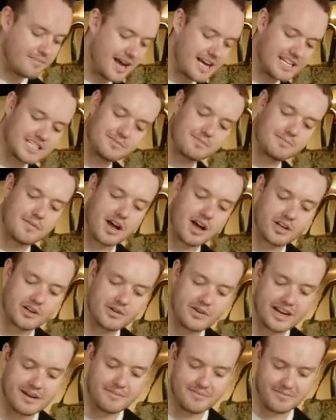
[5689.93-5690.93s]
do they match up
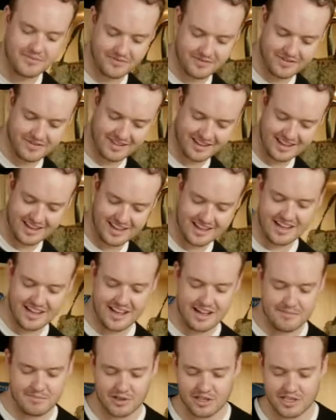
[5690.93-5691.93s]
monogram,
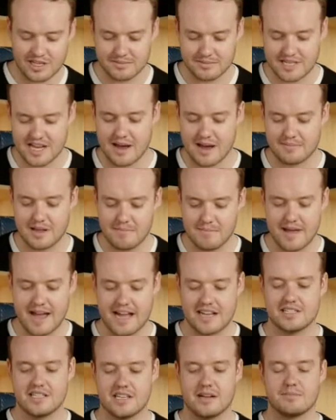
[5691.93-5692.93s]
but look up top. They
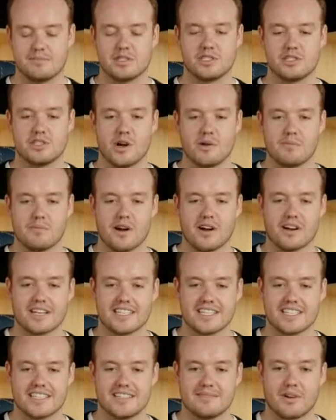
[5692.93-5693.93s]
matched it up so
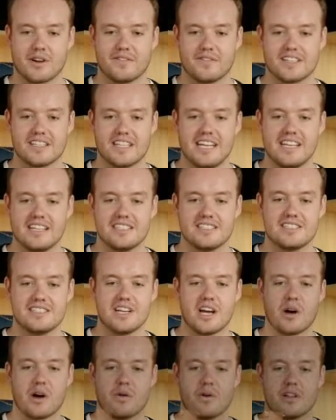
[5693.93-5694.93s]
per perfectly.
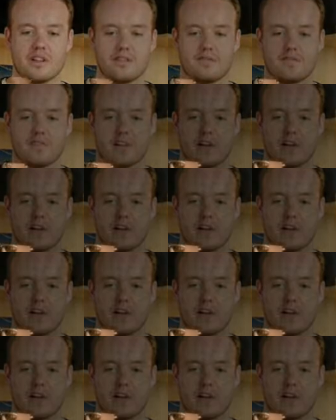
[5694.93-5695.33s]
So the